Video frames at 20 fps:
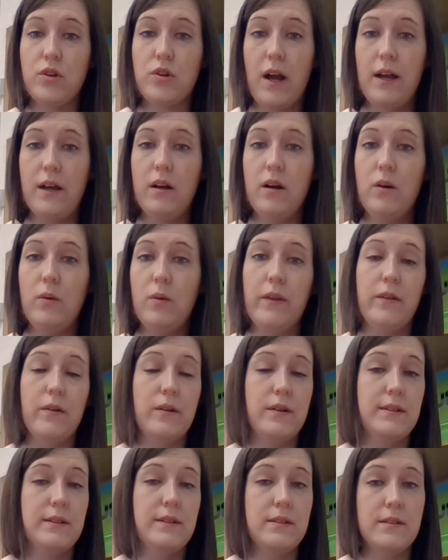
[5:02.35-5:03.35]
the trial,
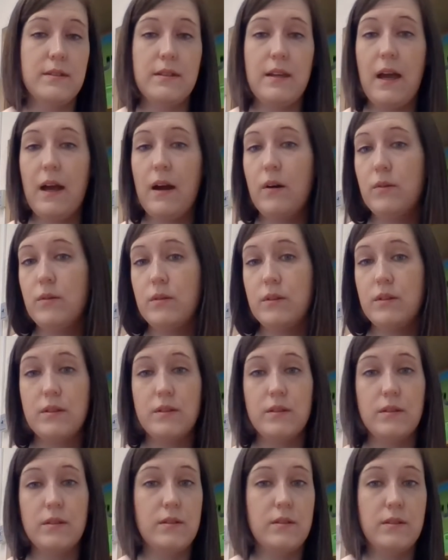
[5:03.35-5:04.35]
whether it's the sound,
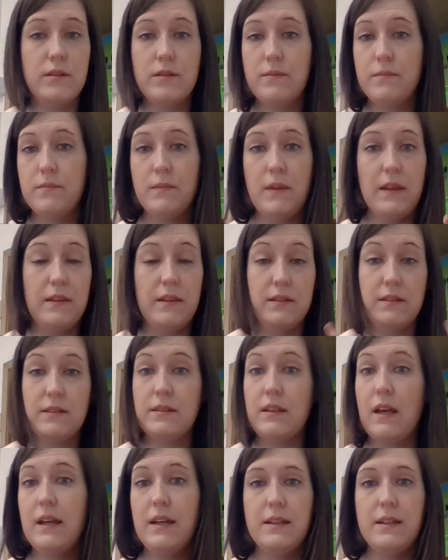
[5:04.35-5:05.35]
the
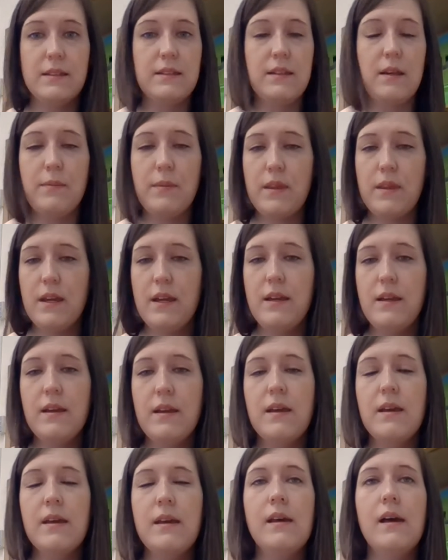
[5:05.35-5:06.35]
sight, something,
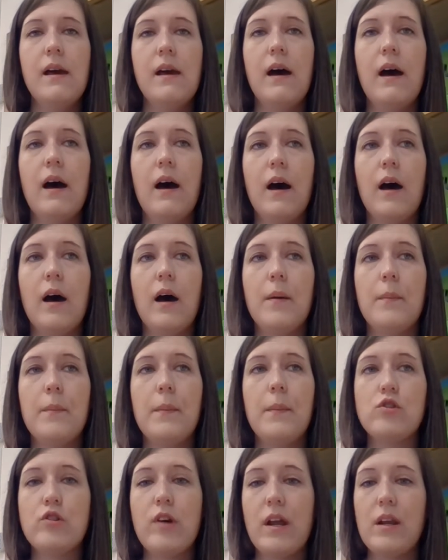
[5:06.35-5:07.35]

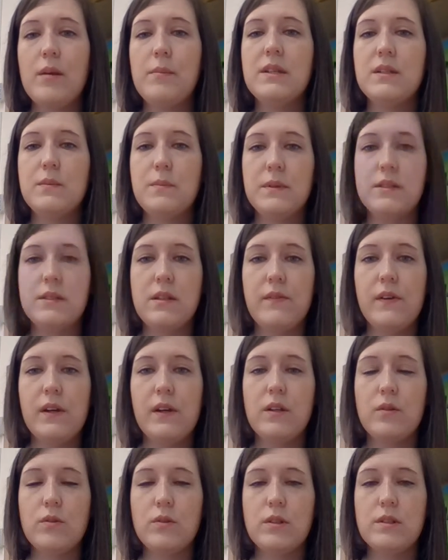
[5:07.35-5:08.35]
and try to be
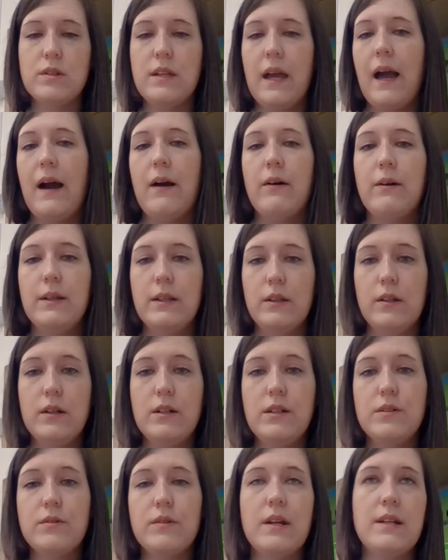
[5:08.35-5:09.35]
specific. Don't just say how it
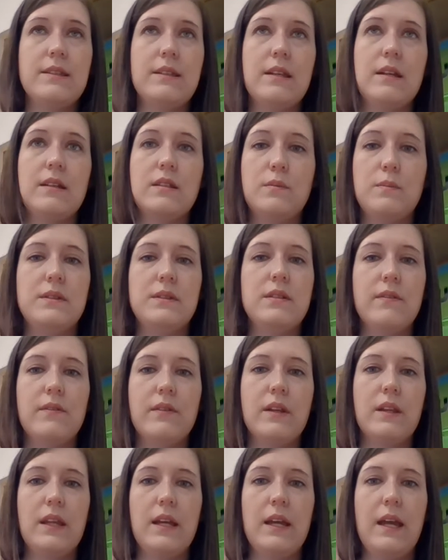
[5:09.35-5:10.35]
looks, right? Say
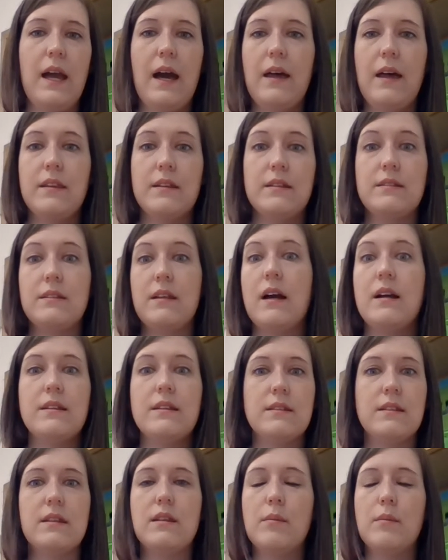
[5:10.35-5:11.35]
specifically the
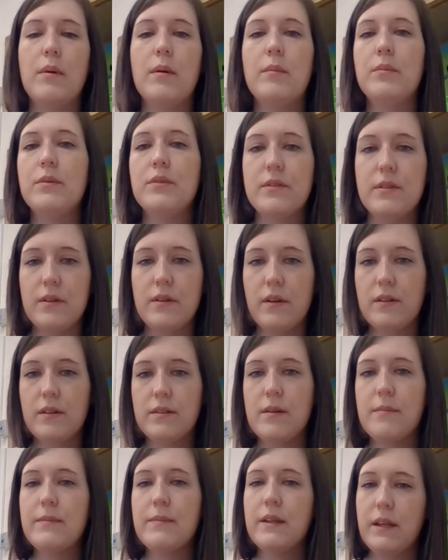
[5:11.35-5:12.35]
size that the bubbles look,
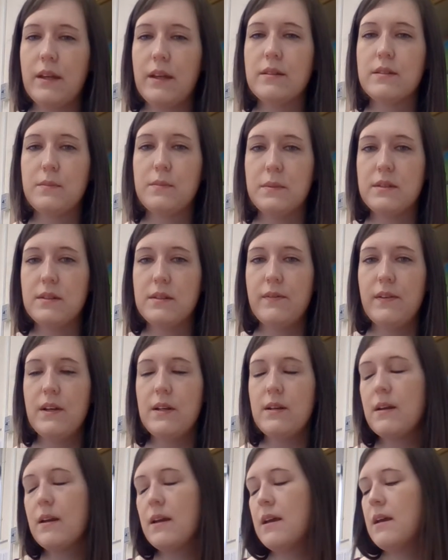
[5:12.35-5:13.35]
something
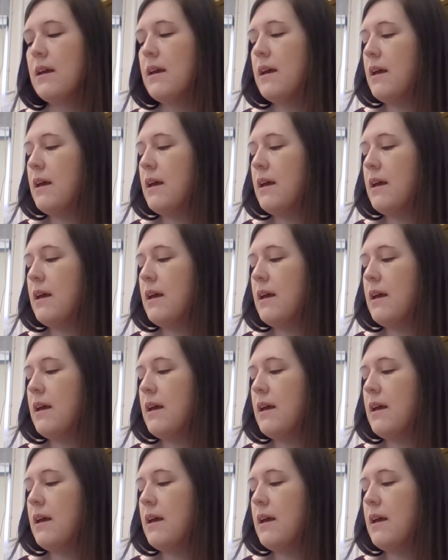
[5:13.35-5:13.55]
specific.